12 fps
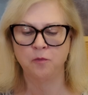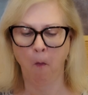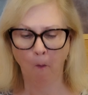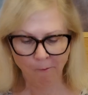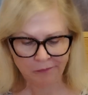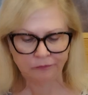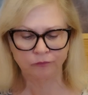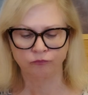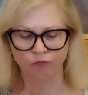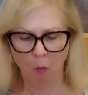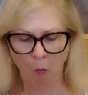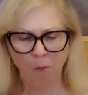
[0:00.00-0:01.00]
I know, this is
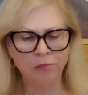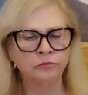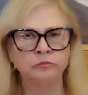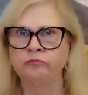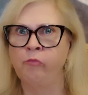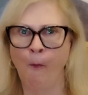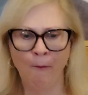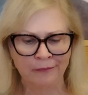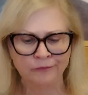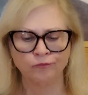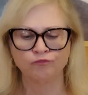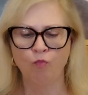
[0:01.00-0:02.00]
good. I had a mm. bite of mine already.